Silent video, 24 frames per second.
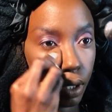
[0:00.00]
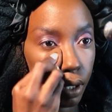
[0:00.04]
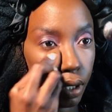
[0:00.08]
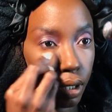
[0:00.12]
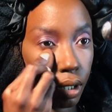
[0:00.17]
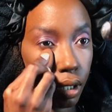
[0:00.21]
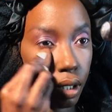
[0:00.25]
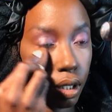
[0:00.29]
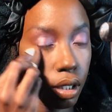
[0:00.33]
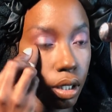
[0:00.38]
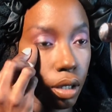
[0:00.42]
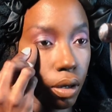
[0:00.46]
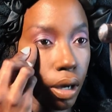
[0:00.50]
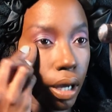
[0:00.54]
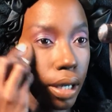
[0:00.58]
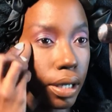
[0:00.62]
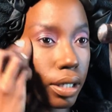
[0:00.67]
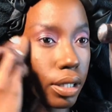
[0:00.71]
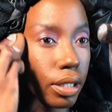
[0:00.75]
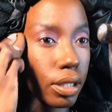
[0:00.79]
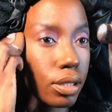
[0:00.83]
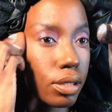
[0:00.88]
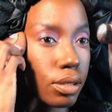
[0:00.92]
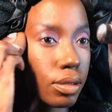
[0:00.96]
you know, I
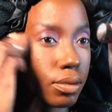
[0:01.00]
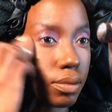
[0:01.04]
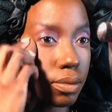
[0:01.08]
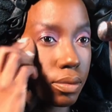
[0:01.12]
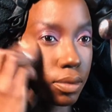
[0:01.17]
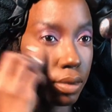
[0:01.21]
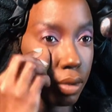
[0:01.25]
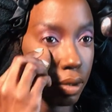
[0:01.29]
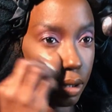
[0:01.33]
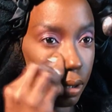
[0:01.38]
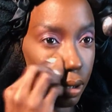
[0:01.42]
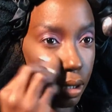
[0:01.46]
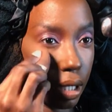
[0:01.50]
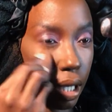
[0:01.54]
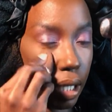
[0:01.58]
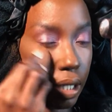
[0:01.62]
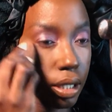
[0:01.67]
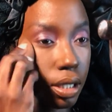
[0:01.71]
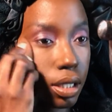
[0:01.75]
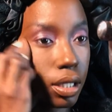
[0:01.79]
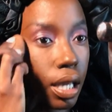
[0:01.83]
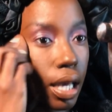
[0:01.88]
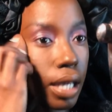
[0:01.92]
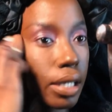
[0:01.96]

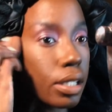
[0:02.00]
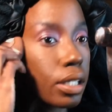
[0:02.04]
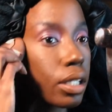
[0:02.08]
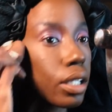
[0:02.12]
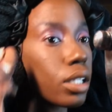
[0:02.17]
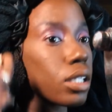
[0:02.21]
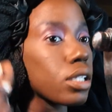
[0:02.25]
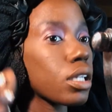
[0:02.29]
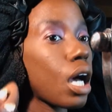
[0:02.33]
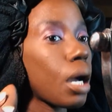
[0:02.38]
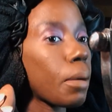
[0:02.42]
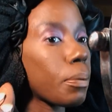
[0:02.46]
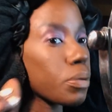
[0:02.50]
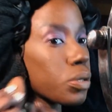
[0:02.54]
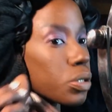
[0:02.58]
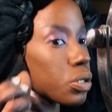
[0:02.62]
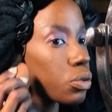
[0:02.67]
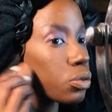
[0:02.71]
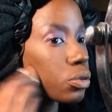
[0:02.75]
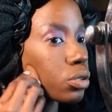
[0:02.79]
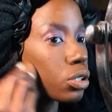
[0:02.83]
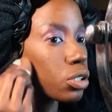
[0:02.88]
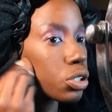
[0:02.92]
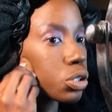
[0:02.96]
didn't get an
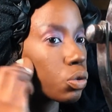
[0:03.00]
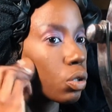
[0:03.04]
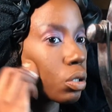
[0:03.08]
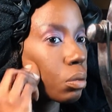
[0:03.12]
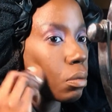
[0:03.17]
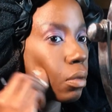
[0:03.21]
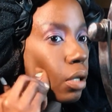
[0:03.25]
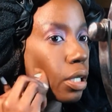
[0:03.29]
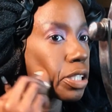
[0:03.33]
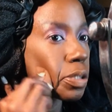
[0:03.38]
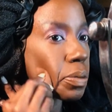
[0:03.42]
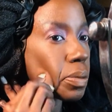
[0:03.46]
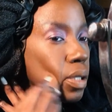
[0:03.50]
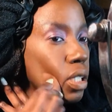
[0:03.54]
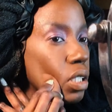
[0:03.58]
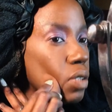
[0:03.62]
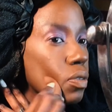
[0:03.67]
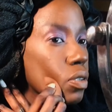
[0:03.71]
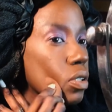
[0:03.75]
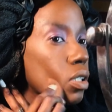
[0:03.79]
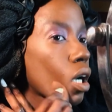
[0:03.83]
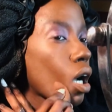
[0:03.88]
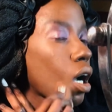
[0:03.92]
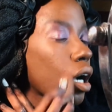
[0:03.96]
opportunity to do it much because
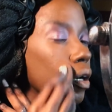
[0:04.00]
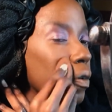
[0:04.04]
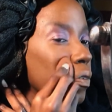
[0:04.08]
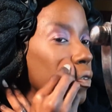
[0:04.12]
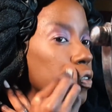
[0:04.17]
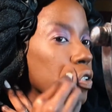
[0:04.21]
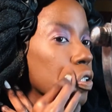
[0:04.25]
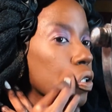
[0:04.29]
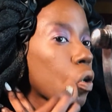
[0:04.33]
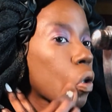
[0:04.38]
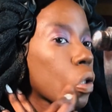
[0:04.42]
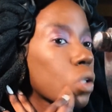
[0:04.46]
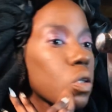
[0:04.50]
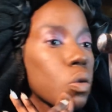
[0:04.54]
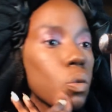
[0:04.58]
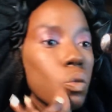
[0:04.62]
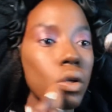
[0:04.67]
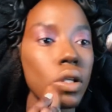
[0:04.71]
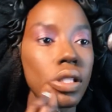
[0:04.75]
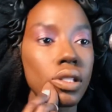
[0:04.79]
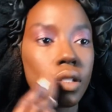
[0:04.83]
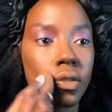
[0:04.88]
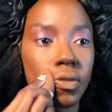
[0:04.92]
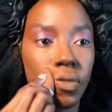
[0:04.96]
photographers only wanted
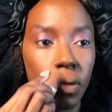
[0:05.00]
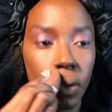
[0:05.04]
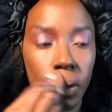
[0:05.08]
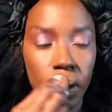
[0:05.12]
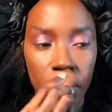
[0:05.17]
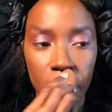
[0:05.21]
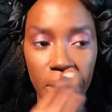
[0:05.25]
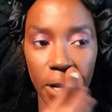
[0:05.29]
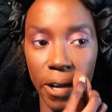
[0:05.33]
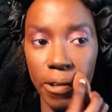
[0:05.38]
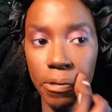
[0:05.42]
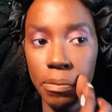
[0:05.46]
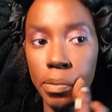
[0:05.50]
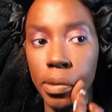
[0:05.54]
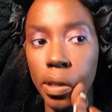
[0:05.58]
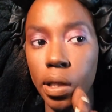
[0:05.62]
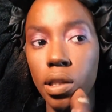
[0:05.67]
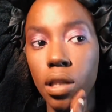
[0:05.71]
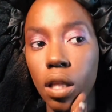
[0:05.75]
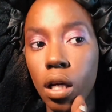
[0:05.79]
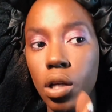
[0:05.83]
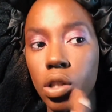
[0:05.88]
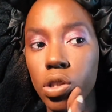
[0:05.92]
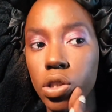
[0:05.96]
to photograph me in
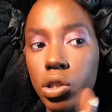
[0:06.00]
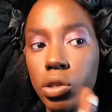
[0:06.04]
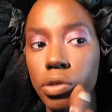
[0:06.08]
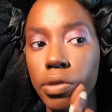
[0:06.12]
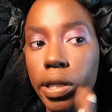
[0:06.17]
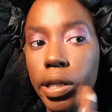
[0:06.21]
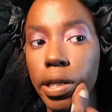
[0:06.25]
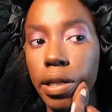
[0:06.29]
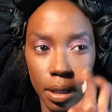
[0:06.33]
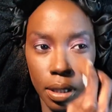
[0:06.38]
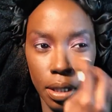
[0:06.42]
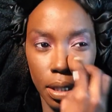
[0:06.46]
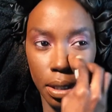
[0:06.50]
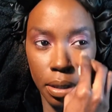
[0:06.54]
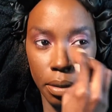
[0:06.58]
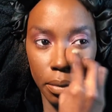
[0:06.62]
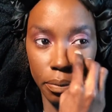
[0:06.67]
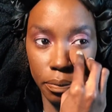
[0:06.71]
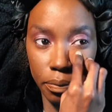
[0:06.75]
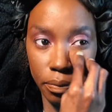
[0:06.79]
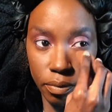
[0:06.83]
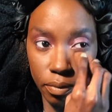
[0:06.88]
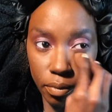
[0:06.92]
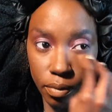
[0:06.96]
lingerie.
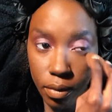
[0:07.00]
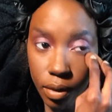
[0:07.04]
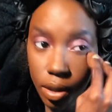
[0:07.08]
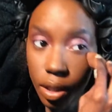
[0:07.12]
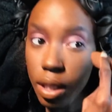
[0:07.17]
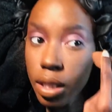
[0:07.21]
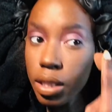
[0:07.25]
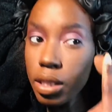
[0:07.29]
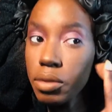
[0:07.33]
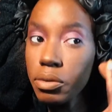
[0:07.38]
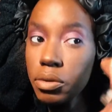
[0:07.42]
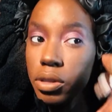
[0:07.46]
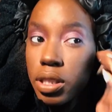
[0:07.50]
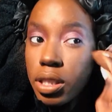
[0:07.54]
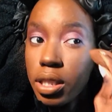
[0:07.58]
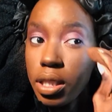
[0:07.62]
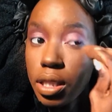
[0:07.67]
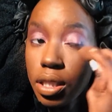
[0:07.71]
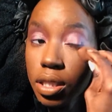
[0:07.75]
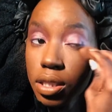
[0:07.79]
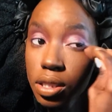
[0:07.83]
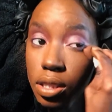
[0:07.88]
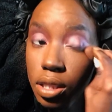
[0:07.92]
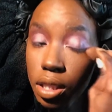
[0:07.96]
I didn't really get a
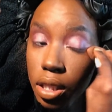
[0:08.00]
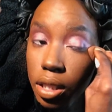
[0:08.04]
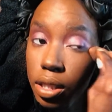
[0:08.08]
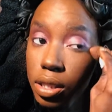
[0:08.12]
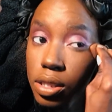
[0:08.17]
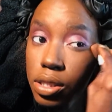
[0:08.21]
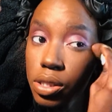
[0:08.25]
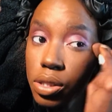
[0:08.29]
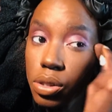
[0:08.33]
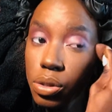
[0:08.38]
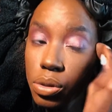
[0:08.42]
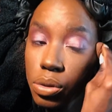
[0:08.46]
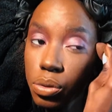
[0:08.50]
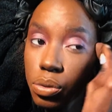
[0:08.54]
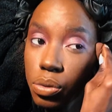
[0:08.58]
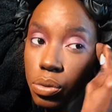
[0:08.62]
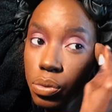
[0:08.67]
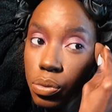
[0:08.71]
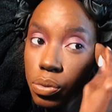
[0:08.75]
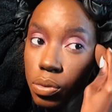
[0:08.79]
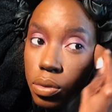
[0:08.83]
chance to